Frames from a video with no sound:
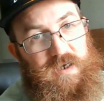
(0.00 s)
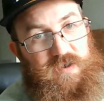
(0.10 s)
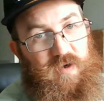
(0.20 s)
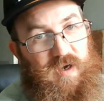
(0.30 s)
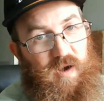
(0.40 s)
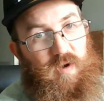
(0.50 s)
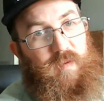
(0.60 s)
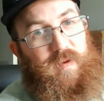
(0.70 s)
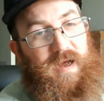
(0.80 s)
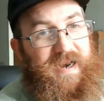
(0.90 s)
You don't gotta worry
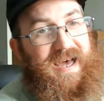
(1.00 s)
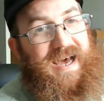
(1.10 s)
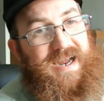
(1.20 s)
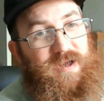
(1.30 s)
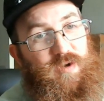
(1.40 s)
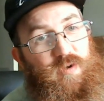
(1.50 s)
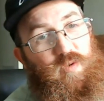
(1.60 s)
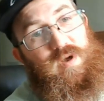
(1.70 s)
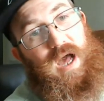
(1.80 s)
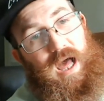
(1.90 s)
about nada
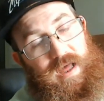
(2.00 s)
nunca.